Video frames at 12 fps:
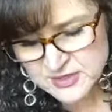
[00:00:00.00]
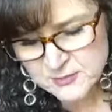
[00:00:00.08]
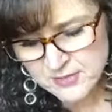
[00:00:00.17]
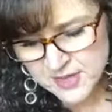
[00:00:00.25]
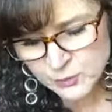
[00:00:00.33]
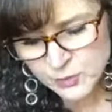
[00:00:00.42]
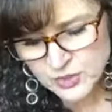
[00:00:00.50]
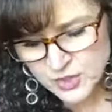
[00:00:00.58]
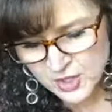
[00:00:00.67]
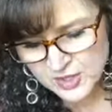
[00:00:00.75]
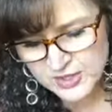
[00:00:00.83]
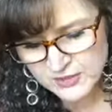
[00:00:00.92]
the men were
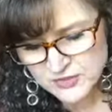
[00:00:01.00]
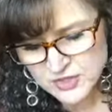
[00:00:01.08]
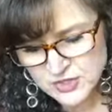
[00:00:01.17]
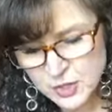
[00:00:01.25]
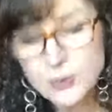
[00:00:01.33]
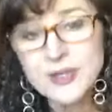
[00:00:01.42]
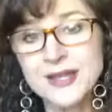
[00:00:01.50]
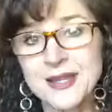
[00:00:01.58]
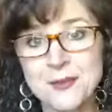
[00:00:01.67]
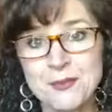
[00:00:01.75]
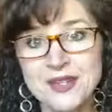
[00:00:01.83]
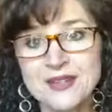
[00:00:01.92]
talking of stoning
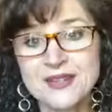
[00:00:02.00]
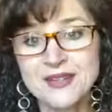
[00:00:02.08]
him.